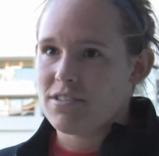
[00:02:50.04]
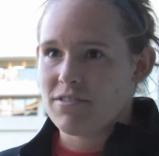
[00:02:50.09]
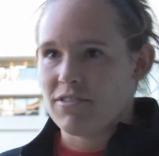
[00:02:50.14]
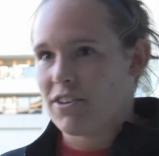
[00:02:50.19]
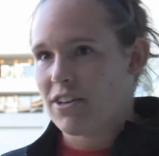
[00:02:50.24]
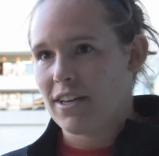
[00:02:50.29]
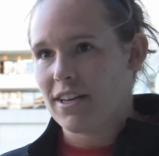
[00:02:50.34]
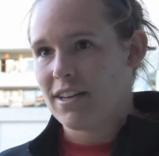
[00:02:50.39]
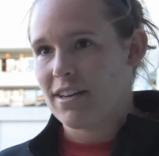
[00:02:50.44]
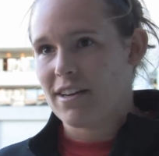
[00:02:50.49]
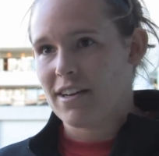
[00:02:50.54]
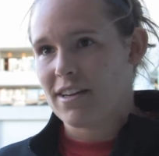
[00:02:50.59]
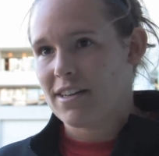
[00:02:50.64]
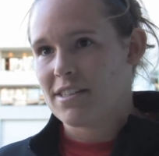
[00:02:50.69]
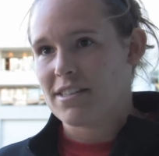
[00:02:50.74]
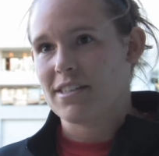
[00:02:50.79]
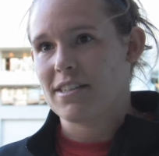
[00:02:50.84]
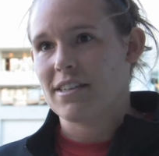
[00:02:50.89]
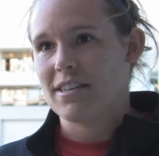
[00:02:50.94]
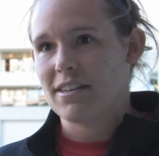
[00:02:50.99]
she's fitting
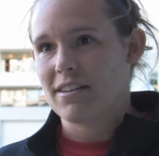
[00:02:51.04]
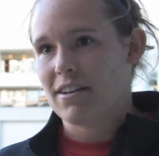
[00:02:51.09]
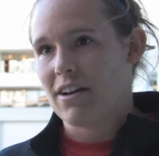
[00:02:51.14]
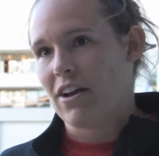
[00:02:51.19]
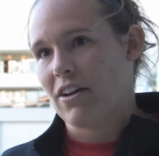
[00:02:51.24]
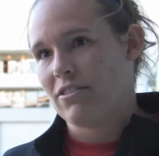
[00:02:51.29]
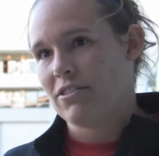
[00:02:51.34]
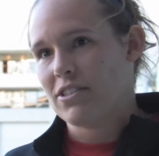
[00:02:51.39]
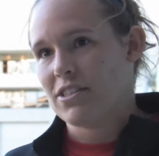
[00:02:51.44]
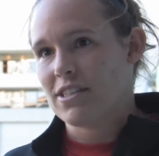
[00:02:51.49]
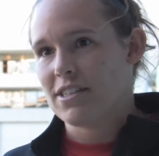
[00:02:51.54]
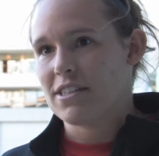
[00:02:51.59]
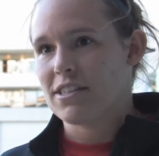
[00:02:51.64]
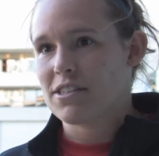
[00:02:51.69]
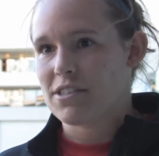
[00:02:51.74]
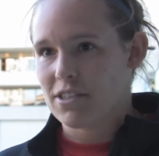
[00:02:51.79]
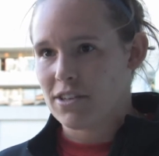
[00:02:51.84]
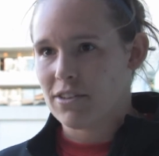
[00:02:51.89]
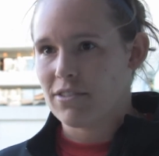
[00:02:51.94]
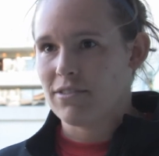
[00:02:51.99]
in nicely,
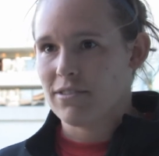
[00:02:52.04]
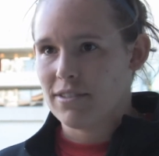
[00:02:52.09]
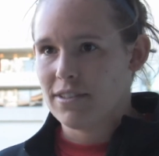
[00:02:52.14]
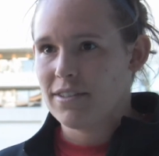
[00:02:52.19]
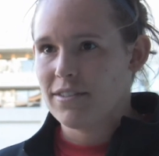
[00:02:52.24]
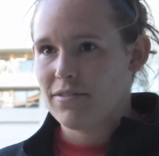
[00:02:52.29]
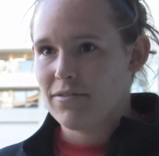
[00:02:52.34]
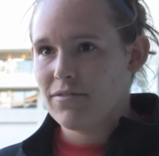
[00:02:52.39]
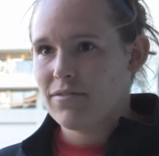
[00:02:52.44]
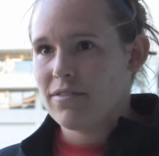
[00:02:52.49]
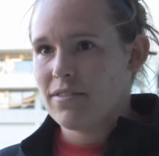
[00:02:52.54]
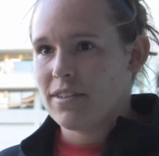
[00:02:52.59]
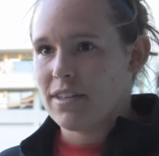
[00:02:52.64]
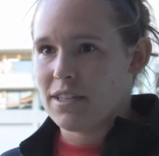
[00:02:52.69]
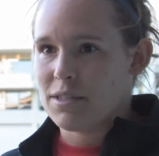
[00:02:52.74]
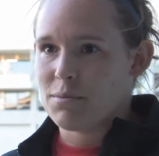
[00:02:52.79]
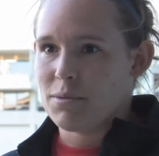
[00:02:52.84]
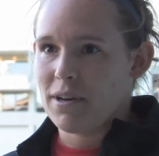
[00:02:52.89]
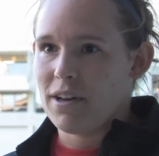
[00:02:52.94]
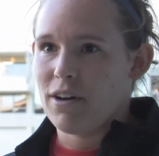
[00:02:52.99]
obviously, so
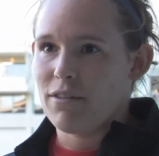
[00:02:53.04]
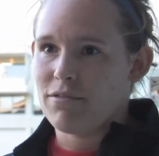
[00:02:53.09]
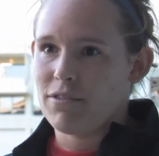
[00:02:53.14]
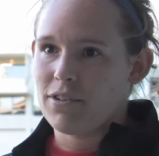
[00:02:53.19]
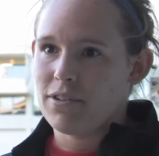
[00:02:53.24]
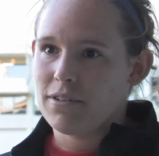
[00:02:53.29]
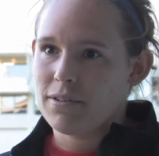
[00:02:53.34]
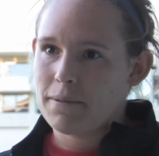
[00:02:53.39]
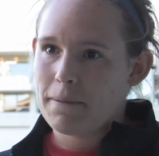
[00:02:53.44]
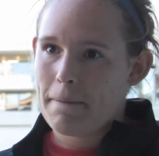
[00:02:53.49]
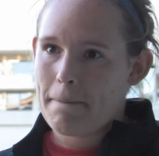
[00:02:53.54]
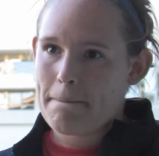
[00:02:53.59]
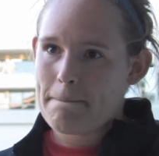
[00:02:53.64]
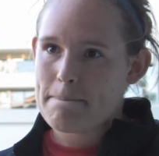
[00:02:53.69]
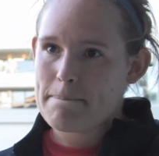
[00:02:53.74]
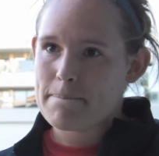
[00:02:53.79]
it's been helpful.